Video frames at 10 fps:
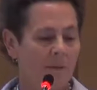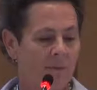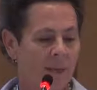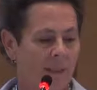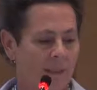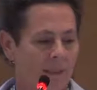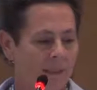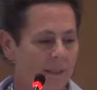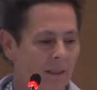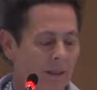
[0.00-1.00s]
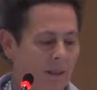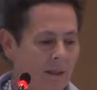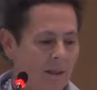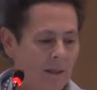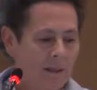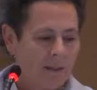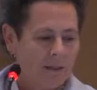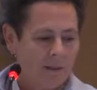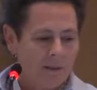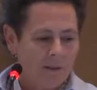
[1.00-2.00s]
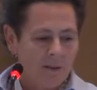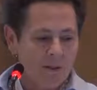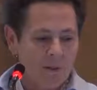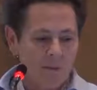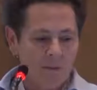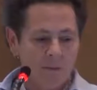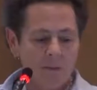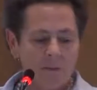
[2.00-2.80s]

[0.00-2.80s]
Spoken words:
failing. So